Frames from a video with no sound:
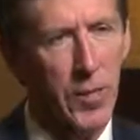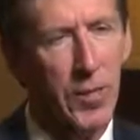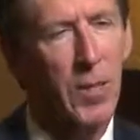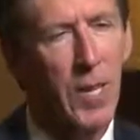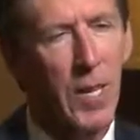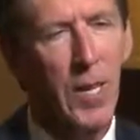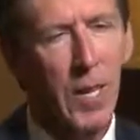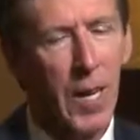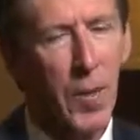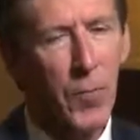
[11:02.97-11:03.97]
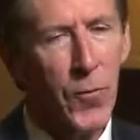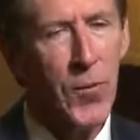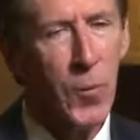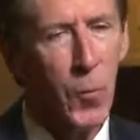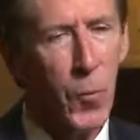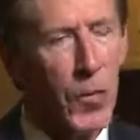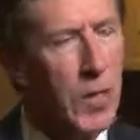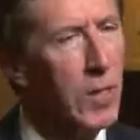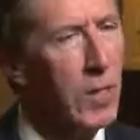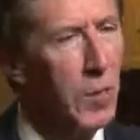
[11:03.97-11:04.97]
So I'm feeling
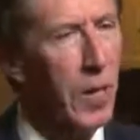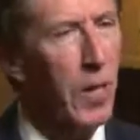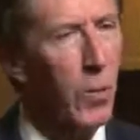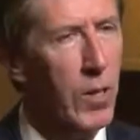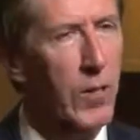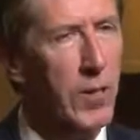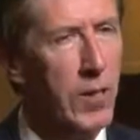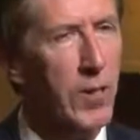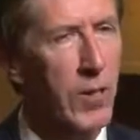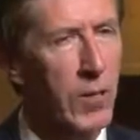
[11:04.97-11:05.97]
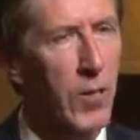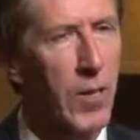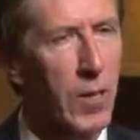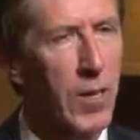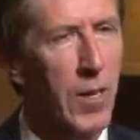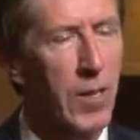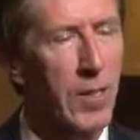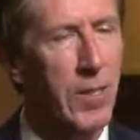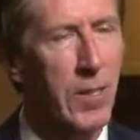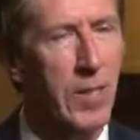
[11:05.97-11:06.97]
pretty good about what I've done so far, to be
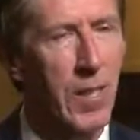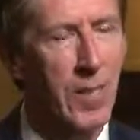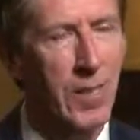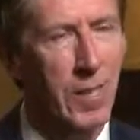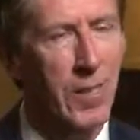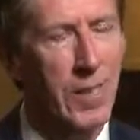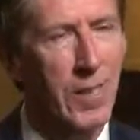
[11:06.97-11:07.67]
honest, and not to sound